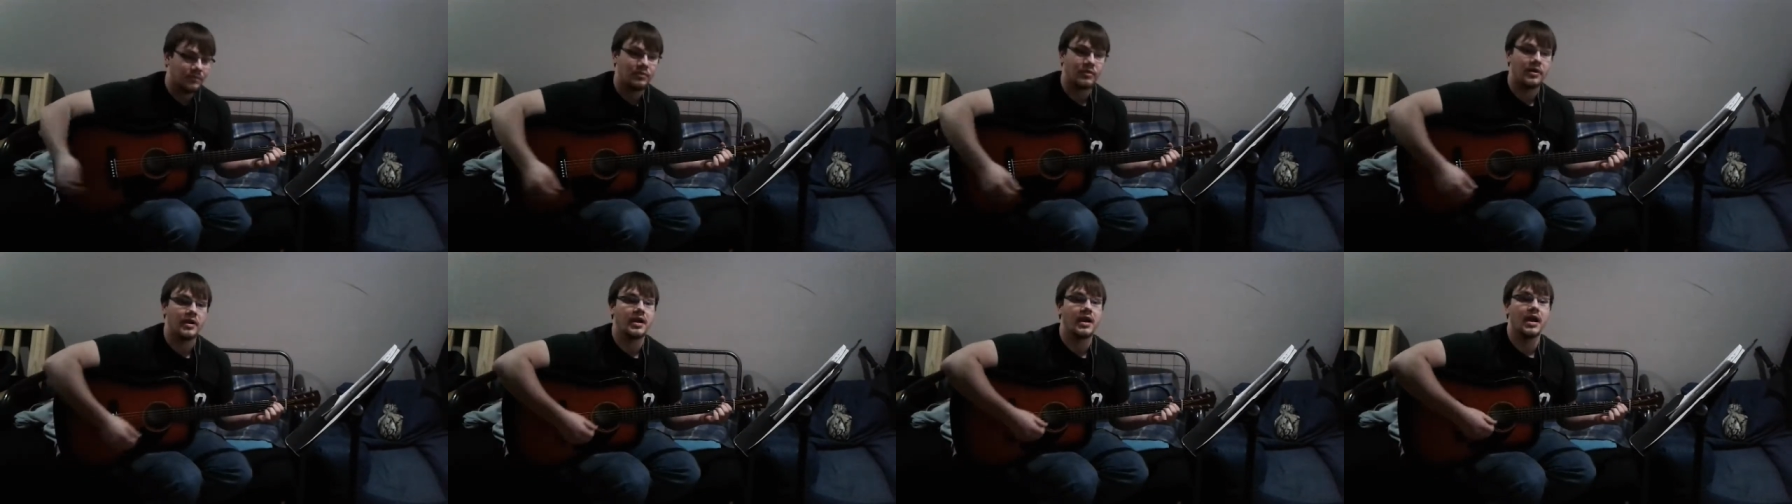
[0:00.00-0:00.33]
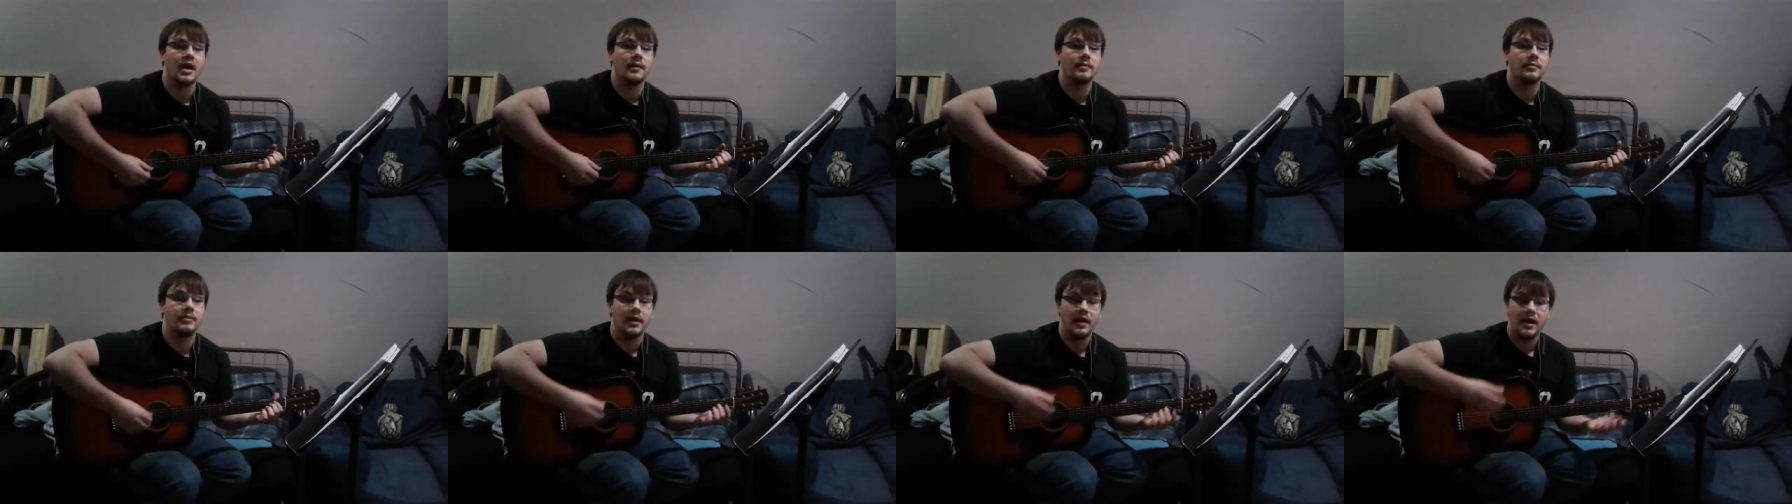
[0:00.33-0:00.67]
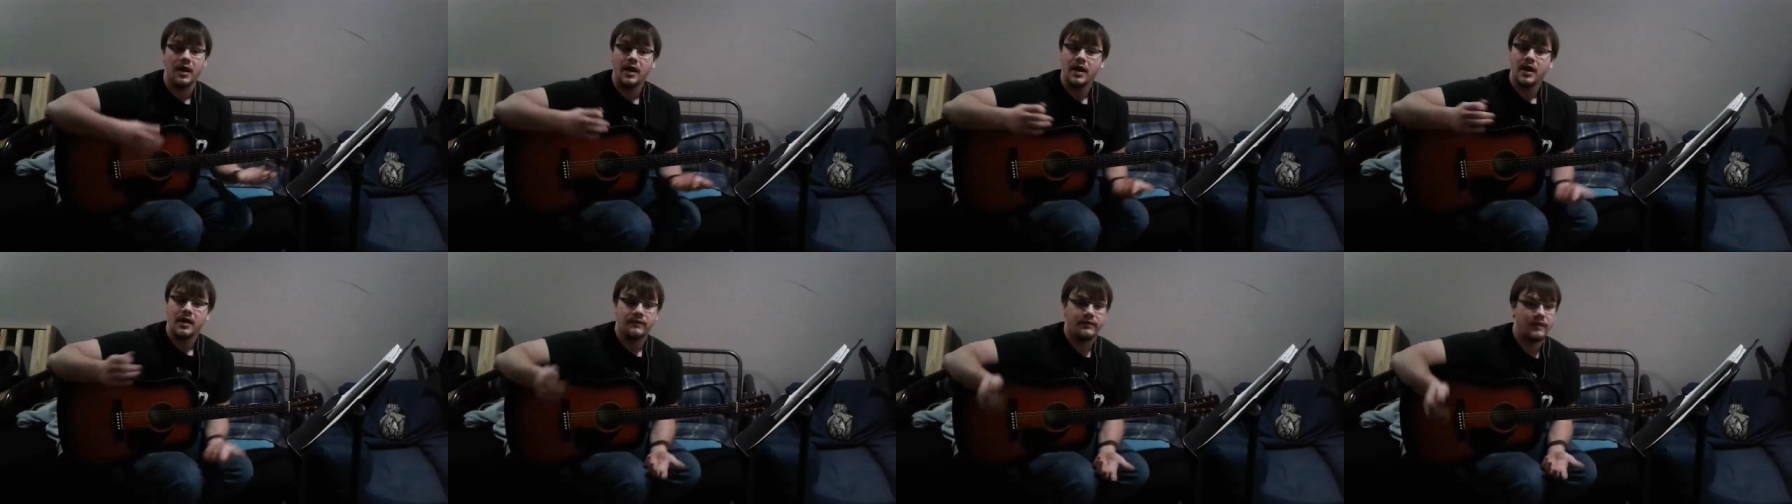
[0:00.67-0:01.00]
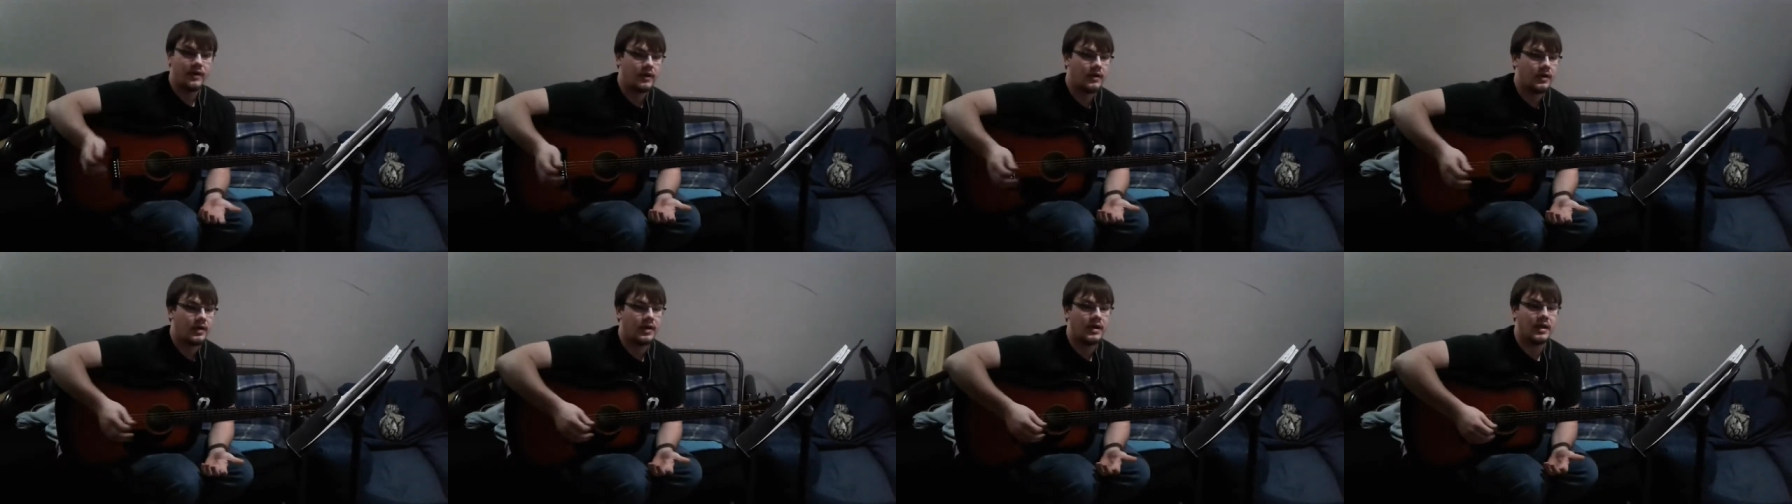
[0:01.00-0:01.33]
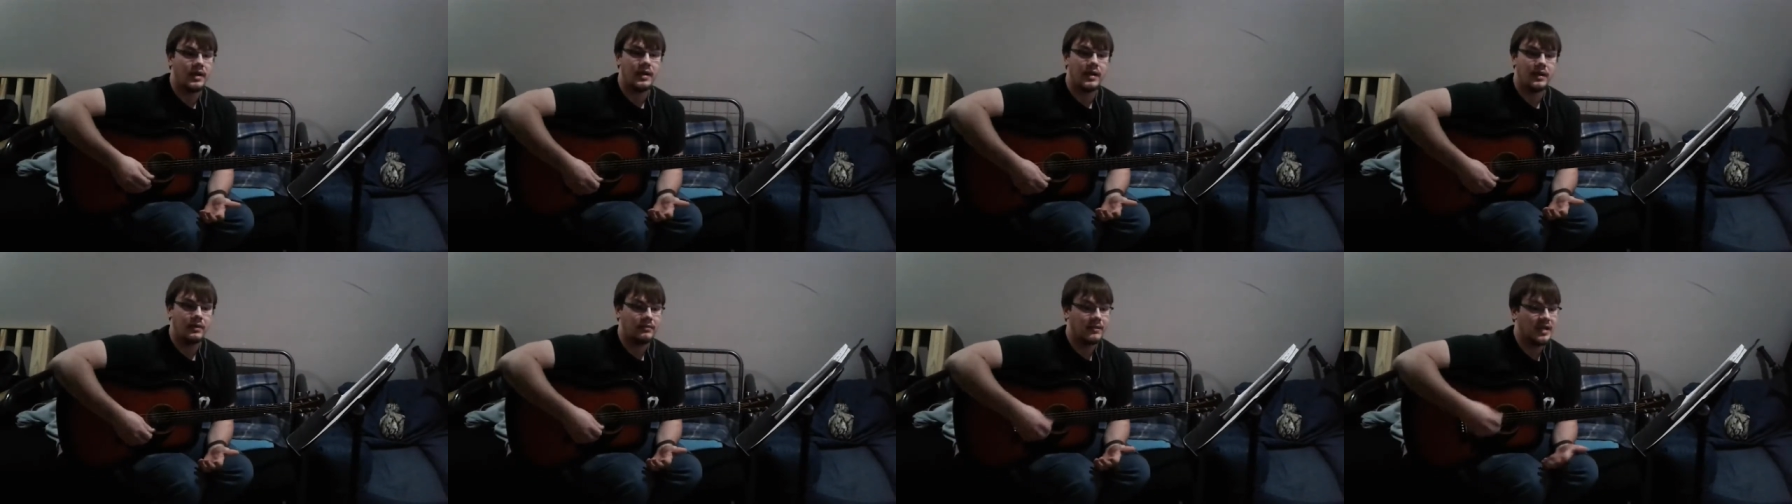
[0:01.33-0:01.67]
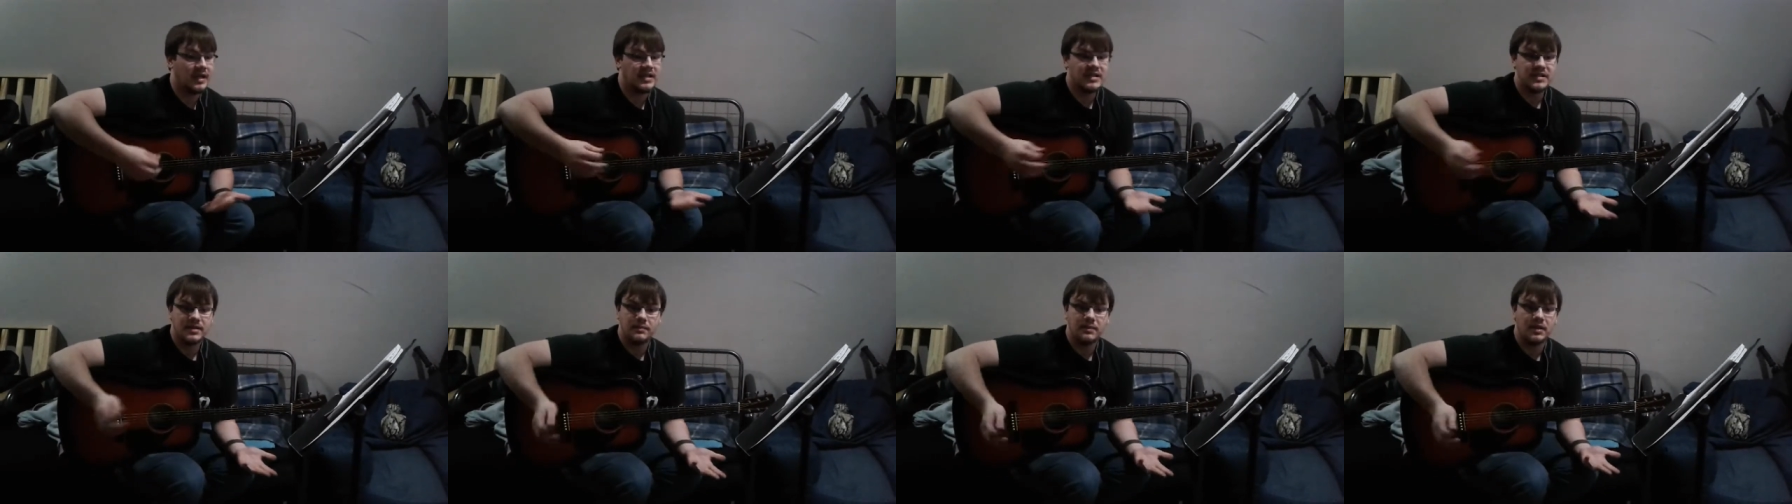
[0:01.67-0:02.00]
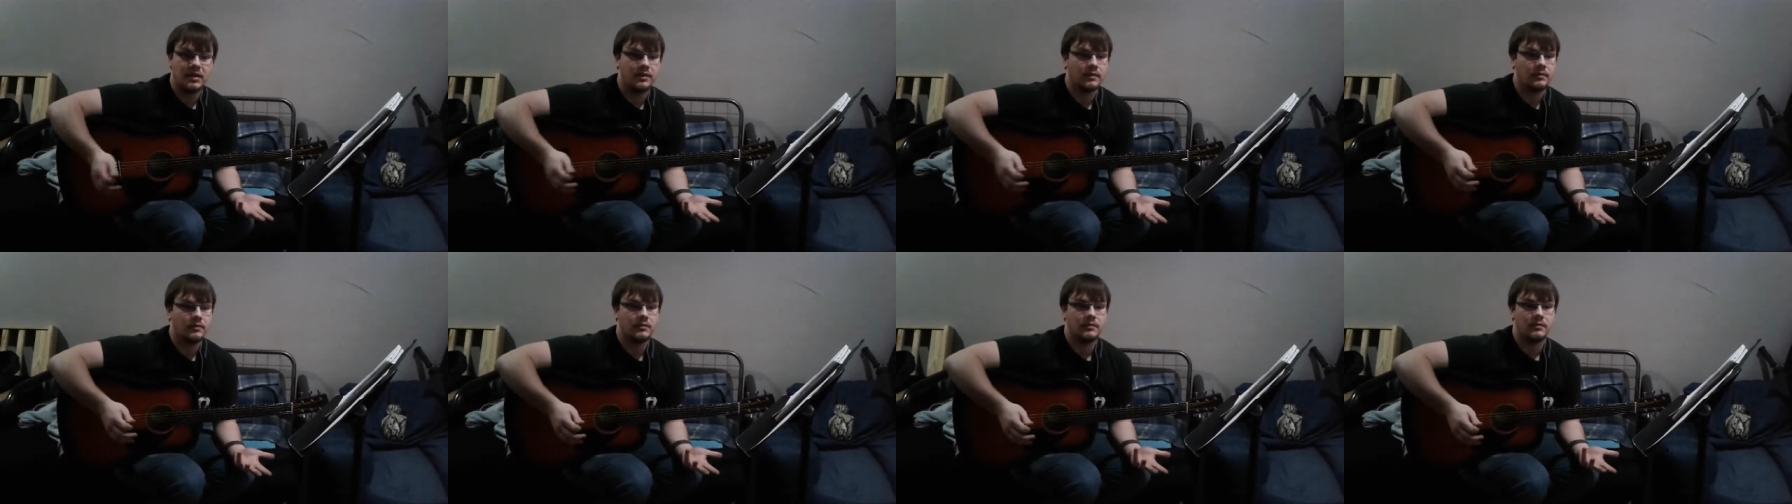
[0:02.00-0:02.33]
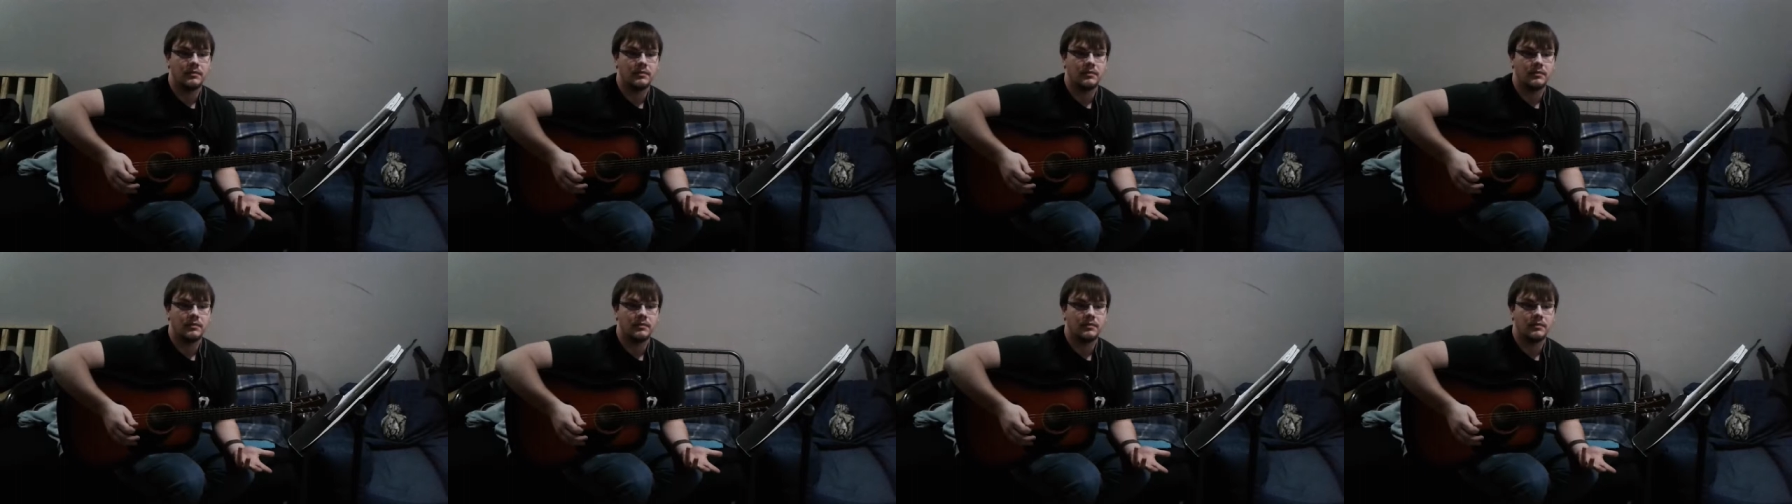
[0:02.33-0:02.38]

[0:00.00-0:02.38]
bring up very intimate